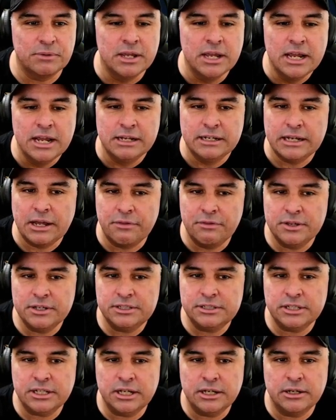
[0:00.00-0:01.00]
Now
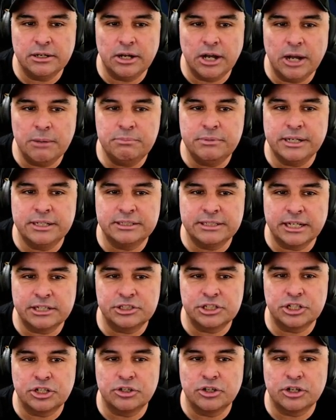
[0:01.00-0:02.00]
this update is
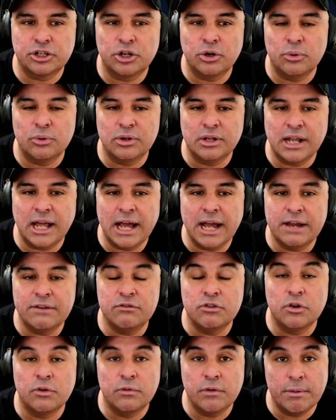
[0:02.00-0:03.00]
actually going to go live
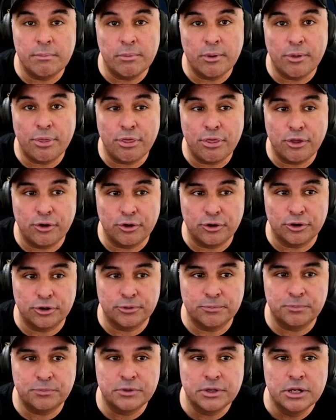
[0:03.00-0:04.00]
November 3rd.
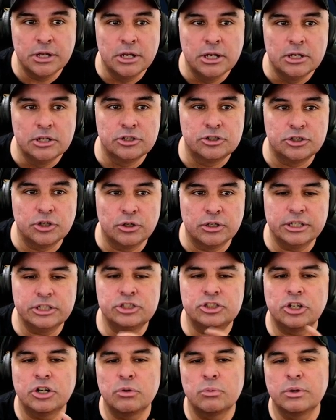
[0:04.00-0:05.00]
So let's
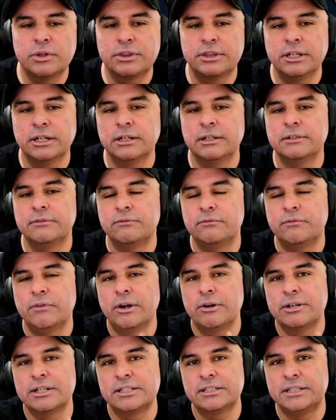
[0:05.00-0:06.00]
start with the
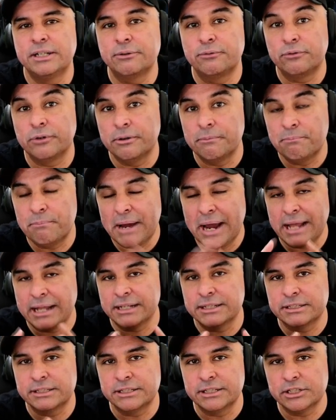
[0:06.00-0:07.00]
various different
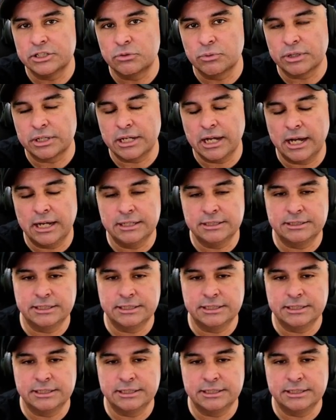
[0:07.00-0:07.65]
balances with gods and